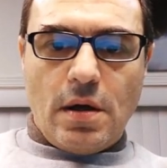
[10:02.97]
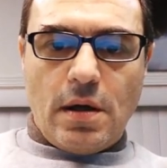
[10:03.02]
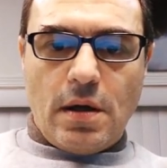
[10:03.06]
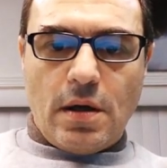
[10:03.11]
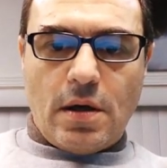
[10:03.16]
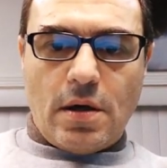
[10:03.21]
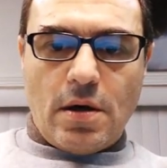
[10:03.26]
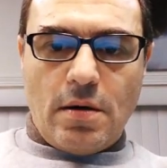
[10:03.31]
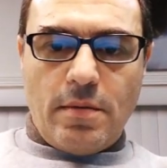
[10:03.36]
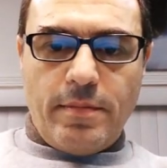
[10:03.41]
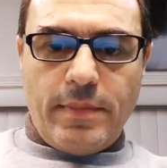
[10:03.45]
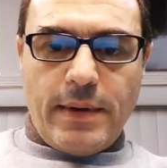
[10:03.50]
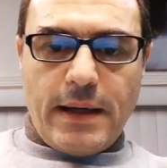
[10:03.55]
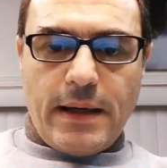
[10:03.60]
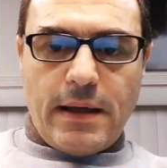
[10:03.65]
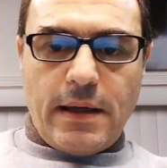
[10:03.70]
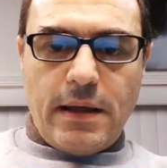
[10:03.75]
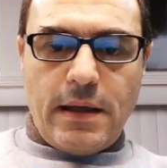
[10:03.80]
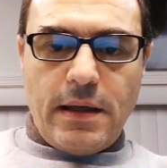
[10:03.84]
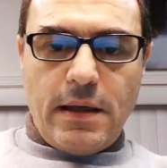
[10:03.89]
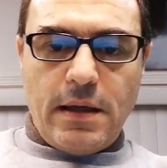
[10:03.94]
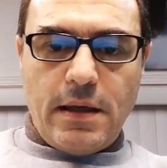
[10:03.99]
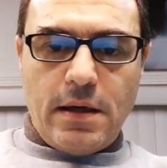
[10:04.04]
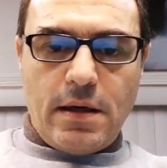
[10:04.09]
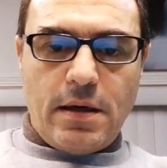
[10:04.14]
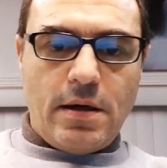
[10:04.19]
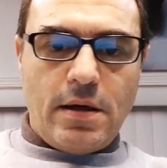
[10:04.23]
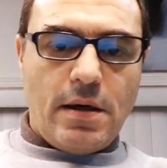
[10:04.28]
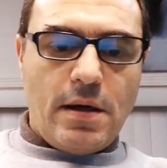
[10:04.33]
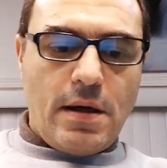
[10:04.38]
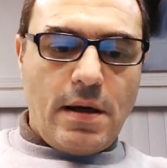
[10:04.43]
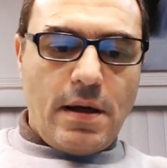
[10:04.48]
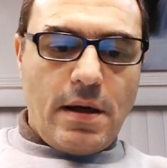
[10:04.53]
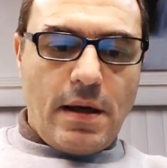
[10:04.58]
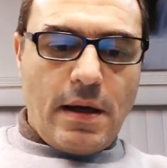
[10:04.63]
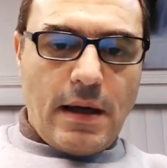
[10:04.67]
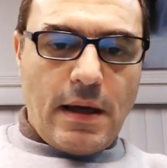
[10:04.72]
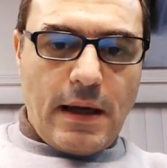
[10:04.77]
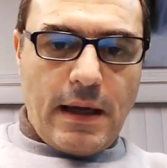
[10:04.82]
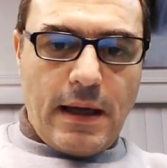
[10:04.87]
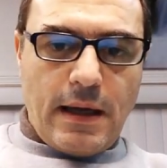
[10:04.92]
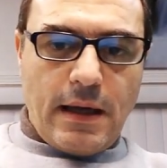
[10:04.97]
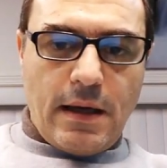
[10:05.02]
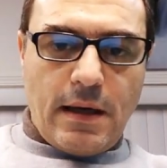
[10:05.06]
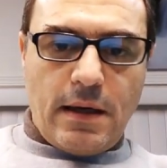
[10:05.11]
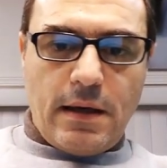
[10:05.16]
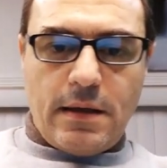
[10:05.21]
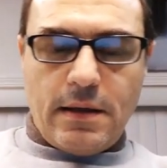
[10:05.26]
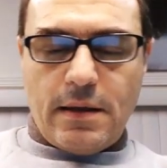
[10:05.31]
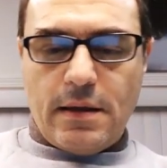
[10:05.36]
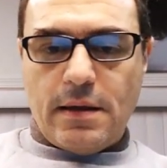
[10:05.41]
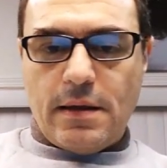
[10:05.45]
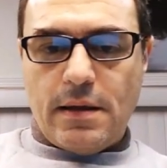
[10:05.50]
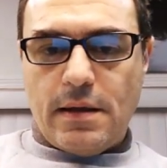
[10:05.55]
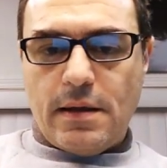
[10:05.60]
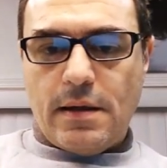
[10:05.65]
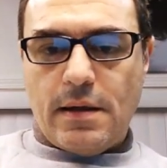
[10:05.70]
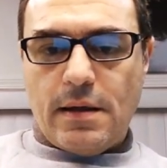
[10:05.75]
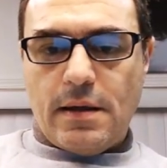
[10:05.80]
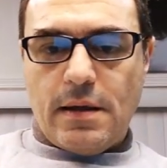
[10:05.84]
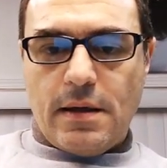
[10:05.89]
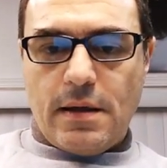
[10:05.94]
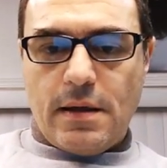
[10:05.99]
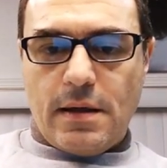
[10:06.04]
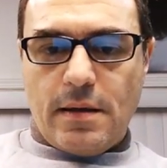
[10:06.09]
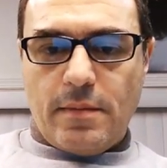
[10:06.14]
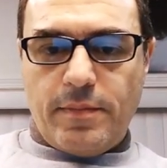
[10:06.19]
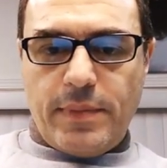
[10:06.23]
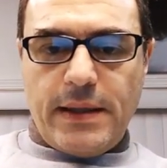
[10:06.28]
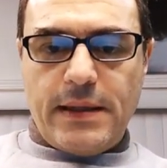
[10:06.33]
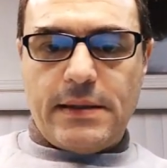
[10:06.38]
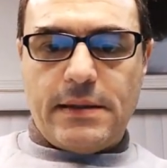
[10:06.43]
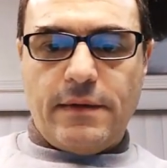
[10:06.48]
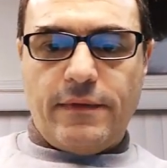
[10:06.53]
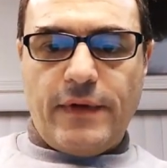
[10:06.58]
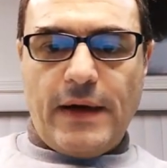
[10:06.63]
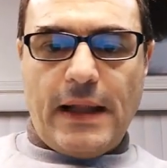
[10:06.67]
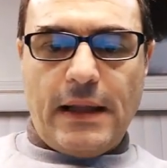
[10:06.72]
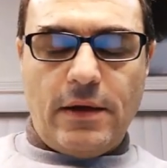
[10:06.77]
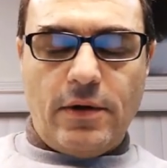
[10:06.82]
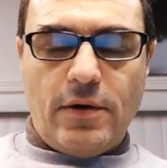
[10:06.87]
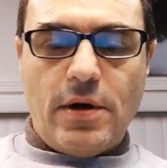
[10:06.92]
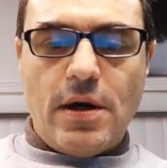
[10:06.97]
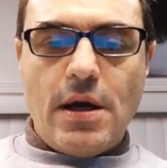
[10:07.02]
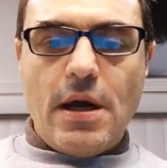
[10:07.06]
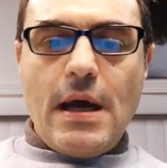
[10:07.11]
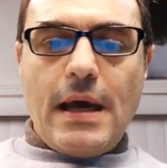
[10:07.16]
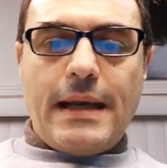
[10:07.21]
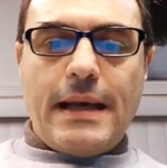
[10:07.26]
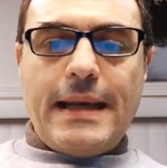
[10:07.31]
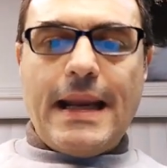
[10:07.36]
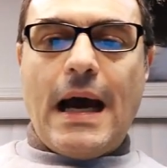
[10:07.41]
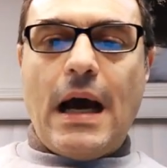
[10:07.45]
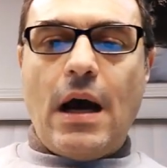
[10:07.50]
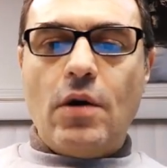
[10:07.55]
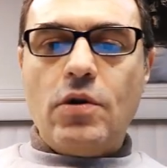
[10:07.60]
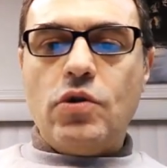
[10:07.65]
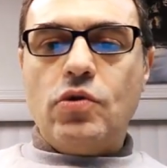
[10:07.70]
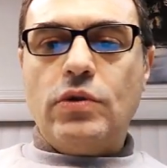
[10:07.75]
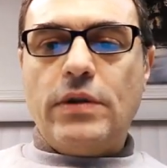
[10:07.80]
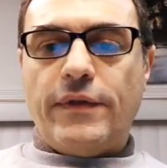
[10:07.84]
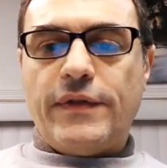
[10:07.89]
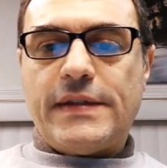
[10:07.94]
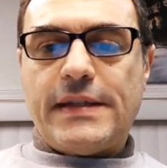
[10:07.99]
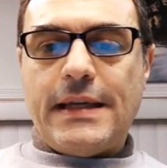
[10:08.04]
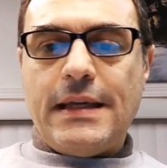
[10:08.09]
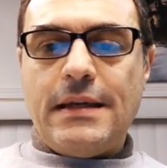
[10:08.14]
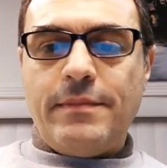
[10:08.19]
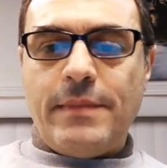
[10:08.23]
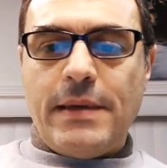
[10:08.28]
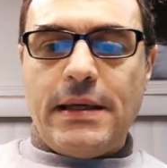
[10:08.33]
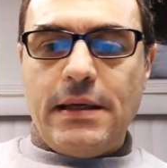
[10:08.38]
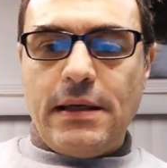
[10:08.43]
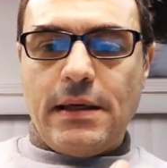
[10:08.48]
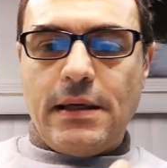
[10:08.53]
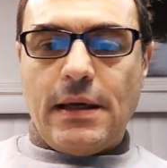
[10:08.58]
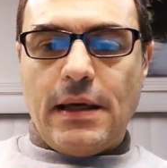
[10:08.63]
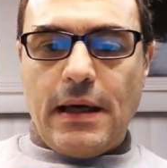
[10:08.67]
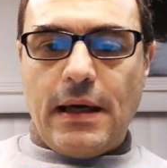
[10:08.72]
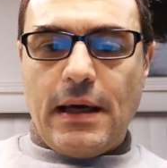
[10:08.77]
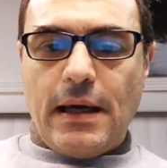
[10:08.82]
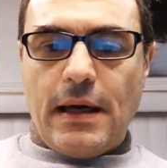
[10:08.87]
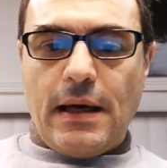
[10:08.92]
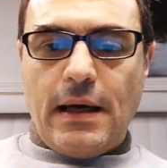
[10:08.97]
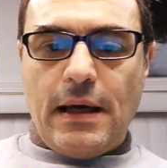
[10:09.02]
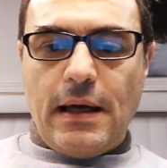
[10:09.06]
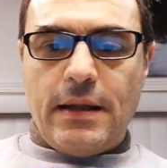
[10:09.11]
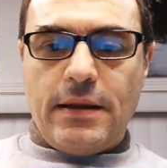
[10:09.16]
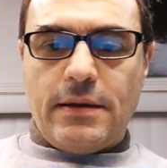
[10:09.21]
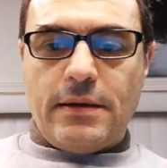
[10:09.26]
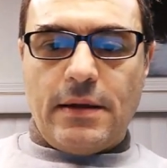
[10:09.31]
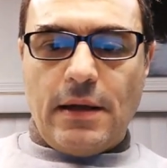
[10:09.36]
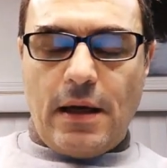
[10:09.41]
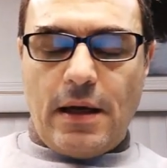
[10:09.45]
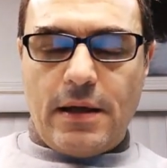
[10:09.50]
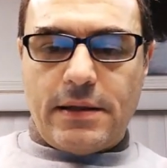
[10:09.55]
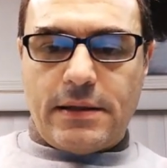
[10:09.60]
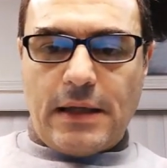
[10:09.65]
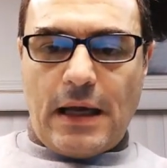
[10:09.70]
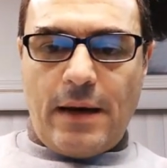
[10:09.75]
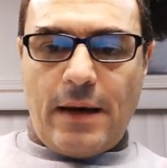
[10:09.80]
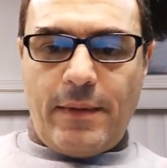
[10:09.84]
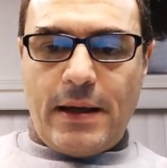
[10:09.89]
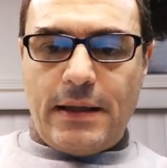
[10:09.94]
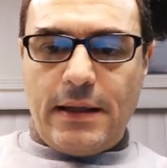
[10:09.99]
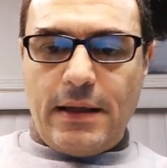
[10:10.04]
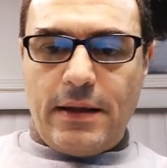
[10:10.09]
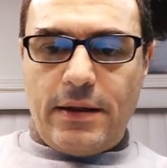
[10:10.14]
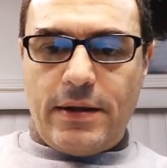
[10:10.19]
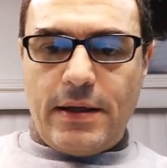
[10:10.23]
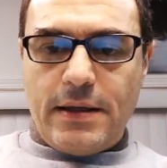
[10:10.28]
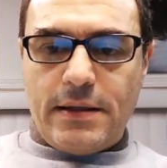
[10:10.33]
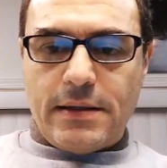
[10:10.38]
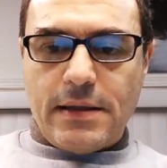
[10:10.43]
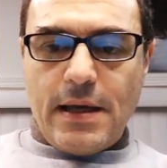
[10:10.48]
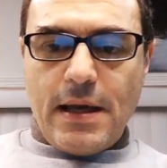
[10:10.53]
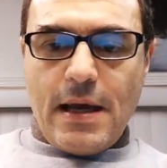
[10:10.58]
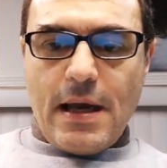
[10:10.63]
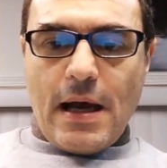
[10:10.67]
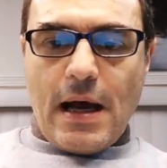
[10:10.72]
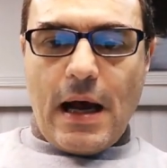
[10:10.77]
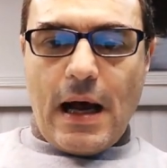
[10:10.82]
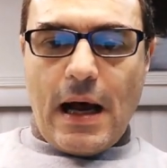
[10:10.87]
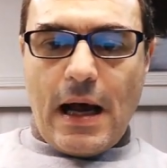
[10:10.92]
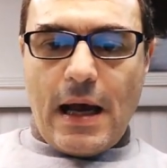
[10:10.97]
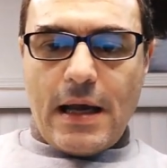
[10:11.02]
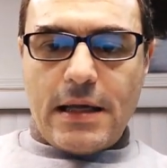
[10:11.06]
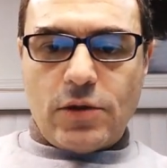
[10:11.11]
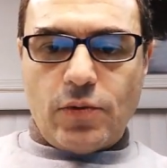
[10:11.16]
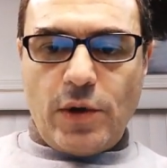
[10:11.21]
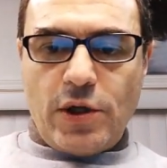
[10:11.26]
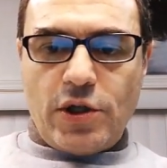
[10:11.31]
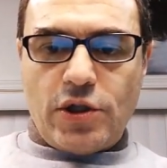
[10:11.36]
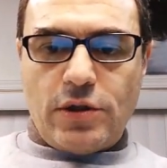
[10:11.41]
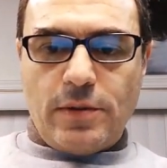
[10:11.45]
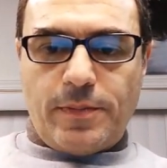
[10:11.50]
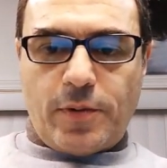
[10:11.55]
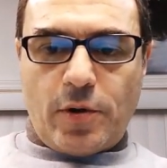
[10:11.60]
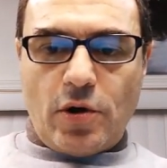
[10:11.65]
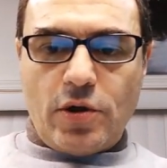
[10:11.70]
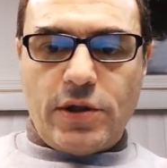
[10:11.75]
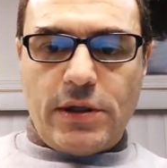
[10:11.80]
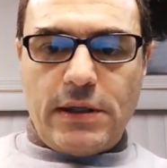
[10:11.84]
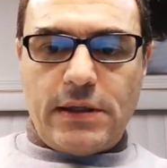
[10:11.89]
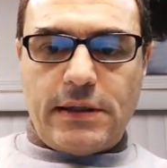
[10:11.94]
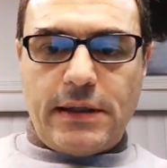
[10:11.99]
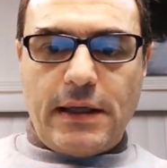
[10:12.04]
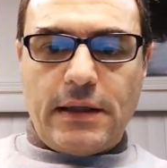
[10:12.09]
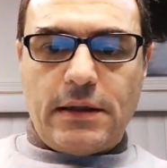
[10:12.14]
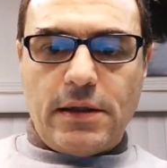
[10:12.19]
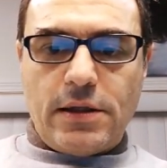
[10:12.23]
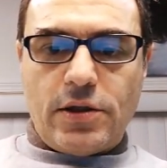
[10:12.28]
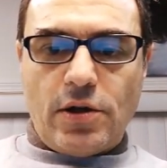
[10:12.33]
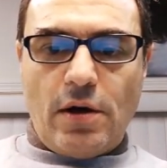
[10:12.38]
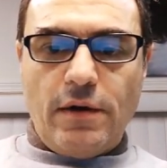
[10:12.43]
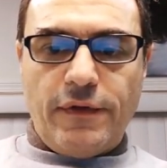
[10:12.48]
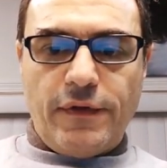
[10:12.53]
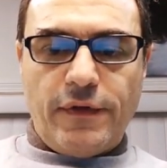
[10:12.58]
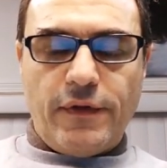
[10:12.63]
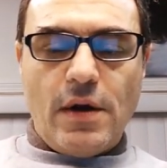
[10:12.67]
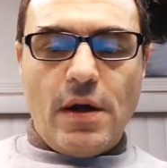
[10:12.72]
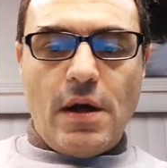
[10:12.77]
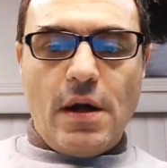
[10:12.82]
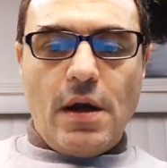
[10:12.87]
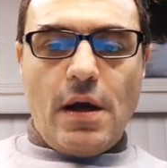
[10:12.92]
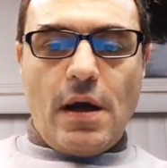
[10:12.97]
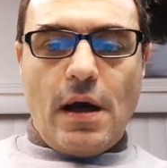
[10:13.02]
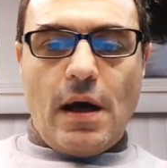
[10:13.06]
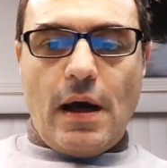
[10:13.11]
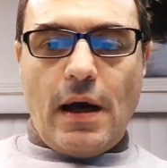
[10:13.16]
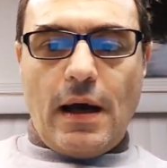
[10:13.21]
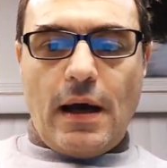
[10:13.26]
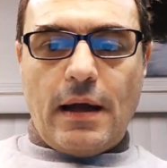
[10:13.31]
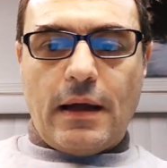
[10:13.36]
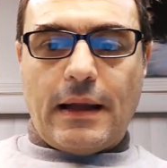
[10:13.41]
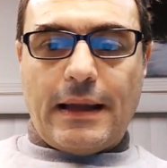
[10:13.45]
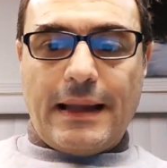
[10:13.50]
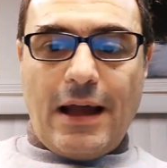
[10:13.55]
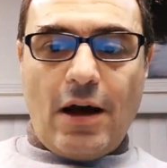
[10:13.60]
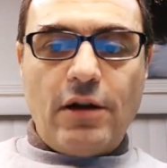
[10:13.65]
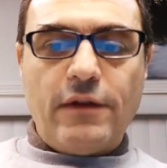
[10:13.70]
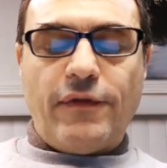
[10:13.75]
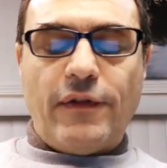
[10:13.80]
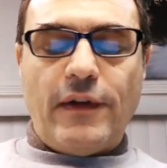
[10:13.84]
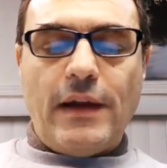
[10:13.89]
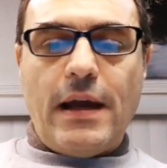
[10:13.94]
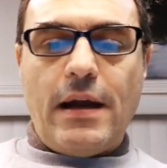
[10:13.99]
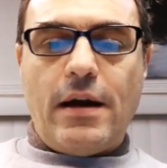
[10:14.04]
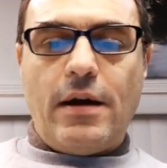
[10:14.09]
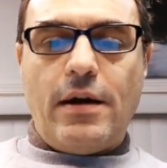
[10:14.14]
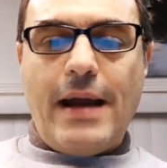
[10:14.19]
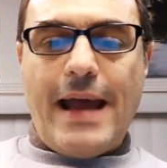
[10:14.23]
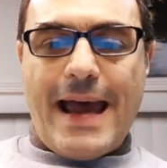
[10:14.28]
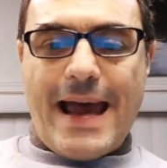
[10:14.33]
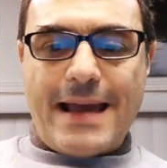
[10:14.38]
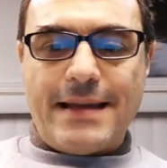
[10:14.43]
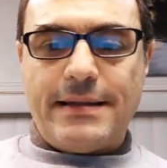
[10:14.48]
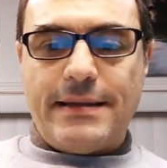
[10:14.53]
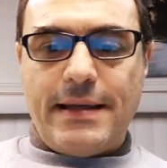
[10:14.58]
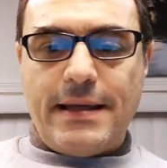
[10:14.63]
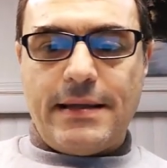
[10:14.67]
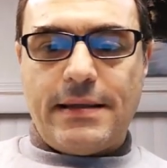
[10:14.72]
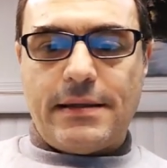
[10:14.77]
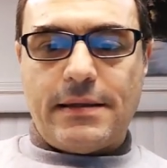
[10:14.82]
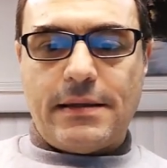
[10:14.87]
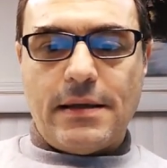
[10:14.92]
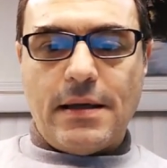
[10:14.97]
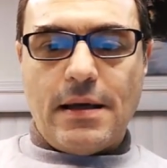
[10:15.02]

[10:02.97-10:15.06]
come back here, and paste the value. Now you'd have seen me in the last time I did this, I switched the proxy status off. Cloudflare has this